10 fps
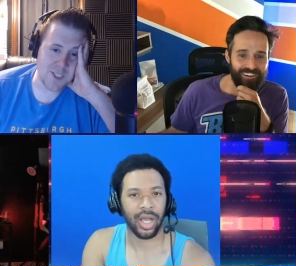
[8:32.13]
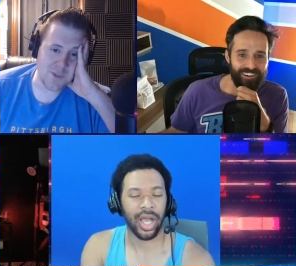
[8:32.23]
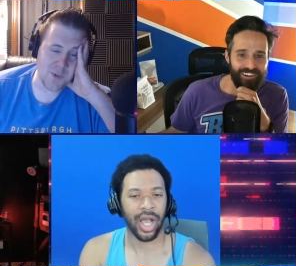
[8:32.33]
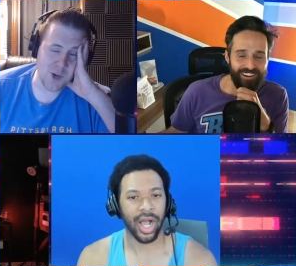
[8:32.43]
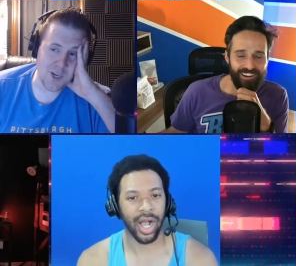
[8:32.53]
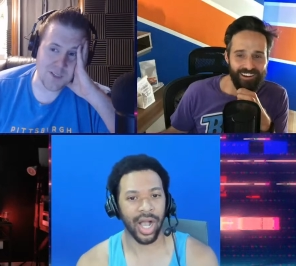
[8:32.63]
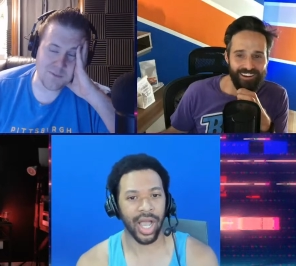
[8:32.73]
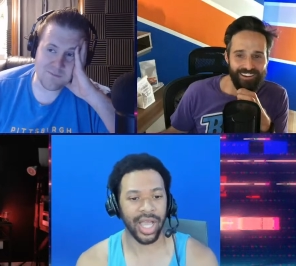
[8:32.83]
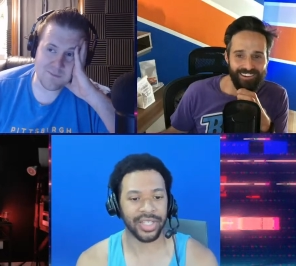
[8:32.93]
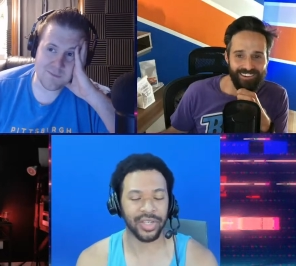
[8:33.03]
Speaker 1: doesn't work.
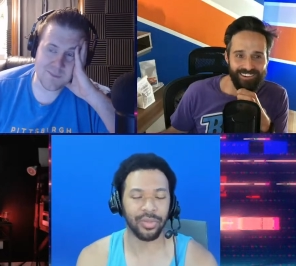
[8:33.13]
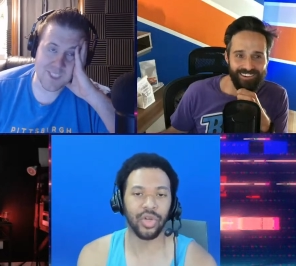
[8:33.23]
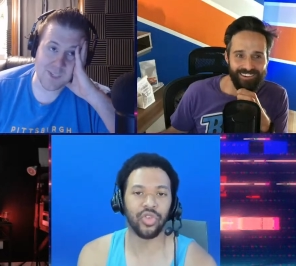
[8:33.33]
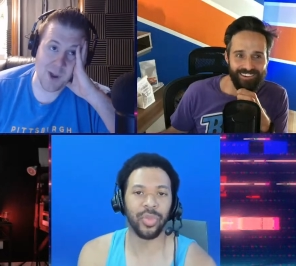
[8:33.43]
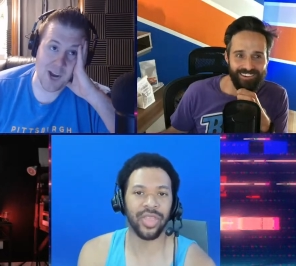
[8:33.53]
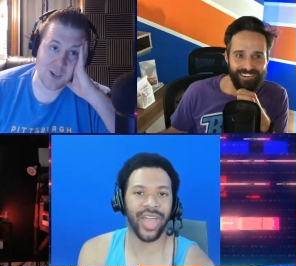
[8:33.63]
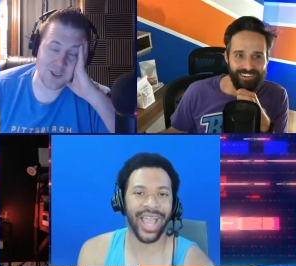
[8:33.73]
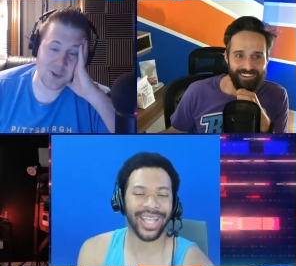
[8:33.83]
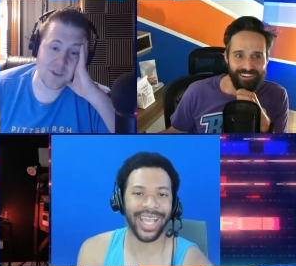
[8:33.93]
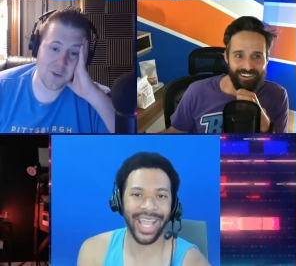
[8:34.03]
Speaker 2: It's a movement that
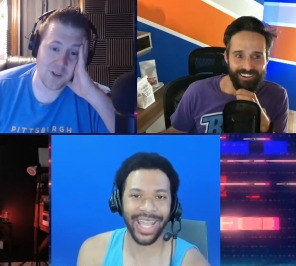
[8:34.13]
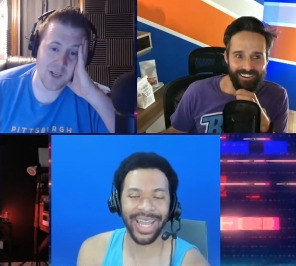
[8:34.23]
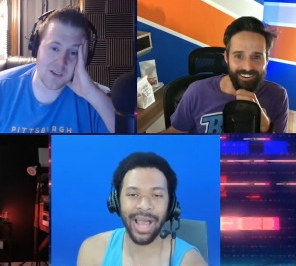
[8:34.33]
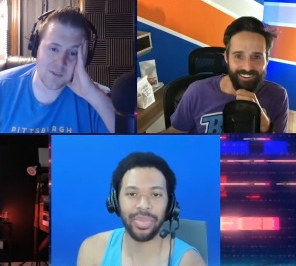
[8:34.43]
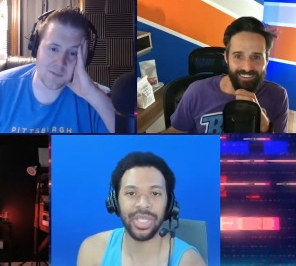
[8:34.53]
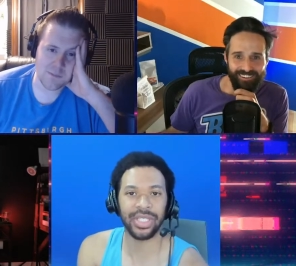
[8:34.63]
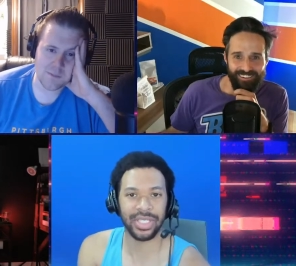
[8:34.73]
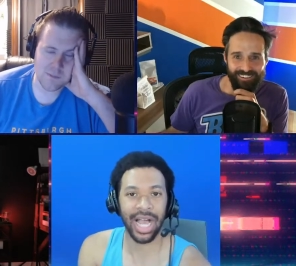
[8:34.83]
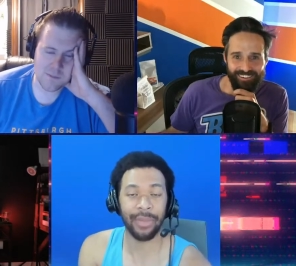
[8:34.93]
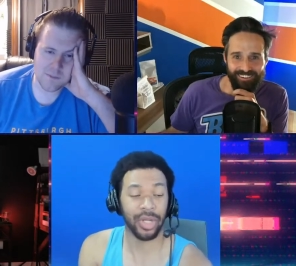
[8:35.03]
cannot be
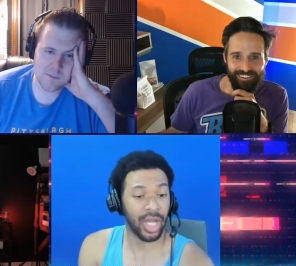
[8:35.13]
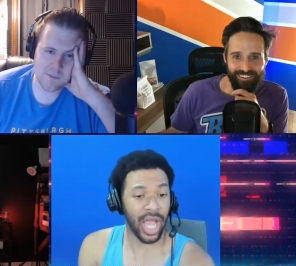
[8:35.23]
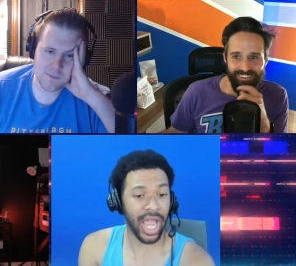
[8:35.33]
stopped.